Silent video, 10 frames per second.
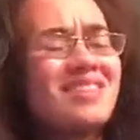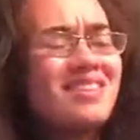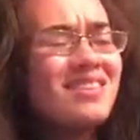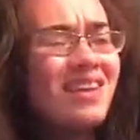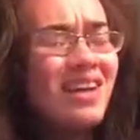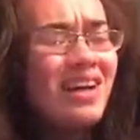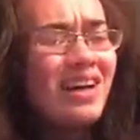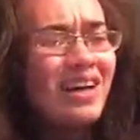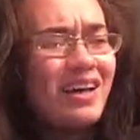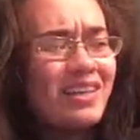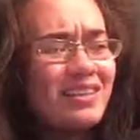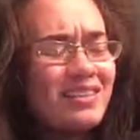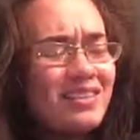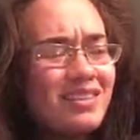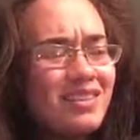and things.
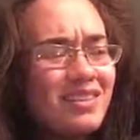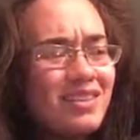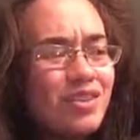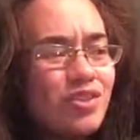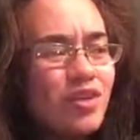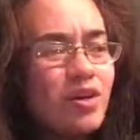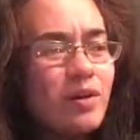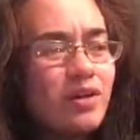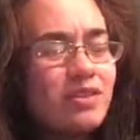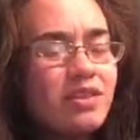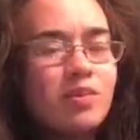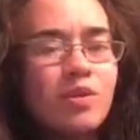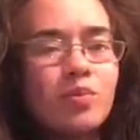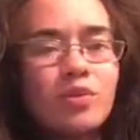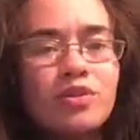And try them out and see
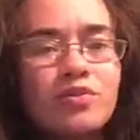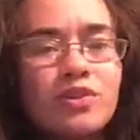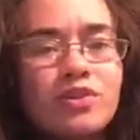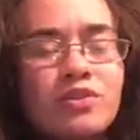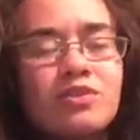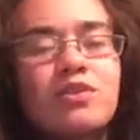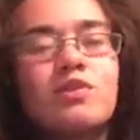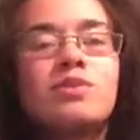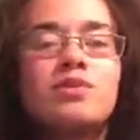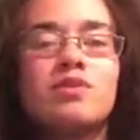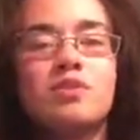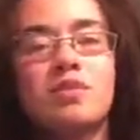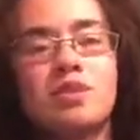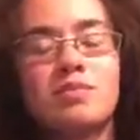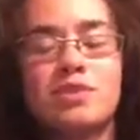what works for you. There's always going to
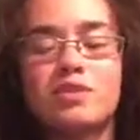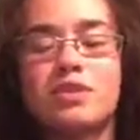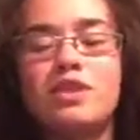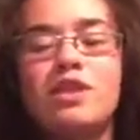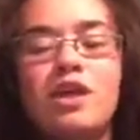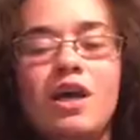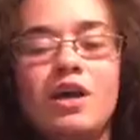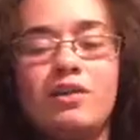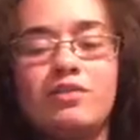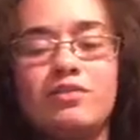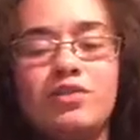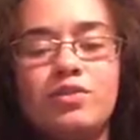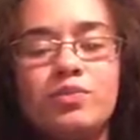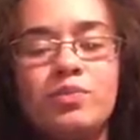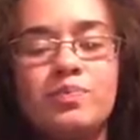be some degree of
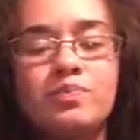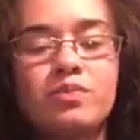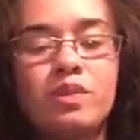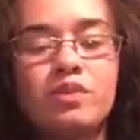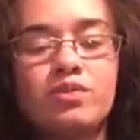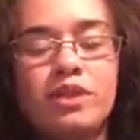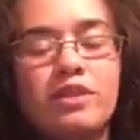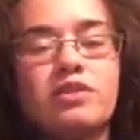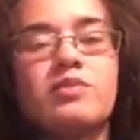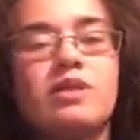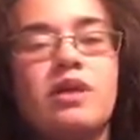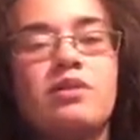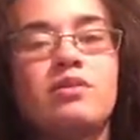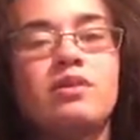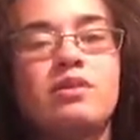you trying something
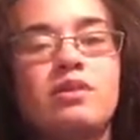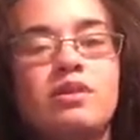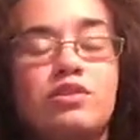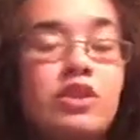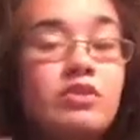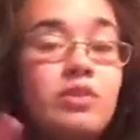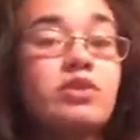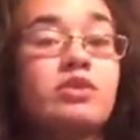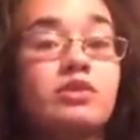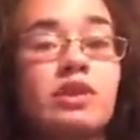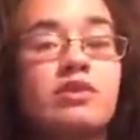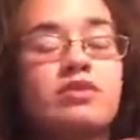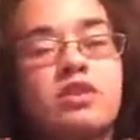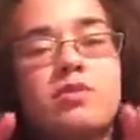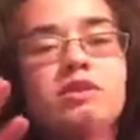out, trying a bunch of things out,
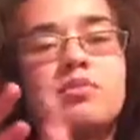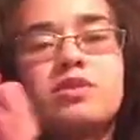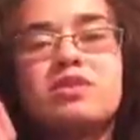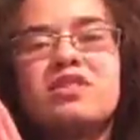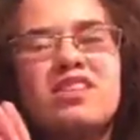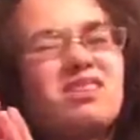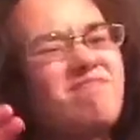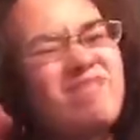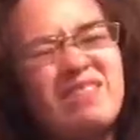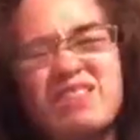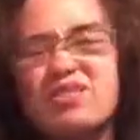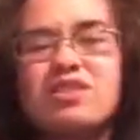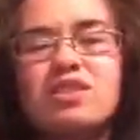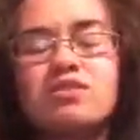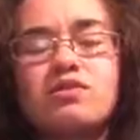and some of them you're going to say, this
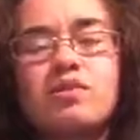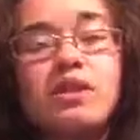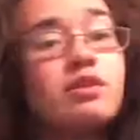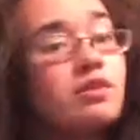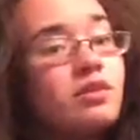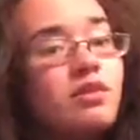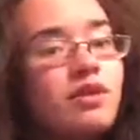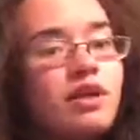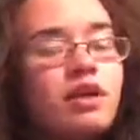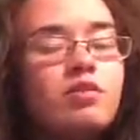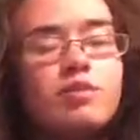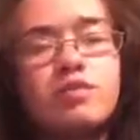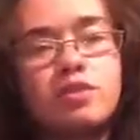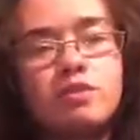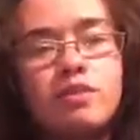really isn't for me, at least not right now.
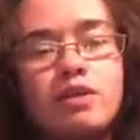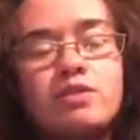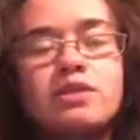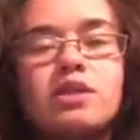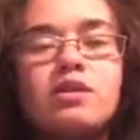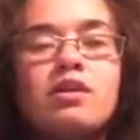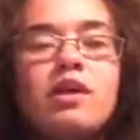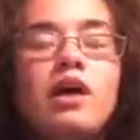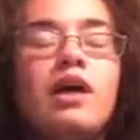Maybe I'll come back to it later.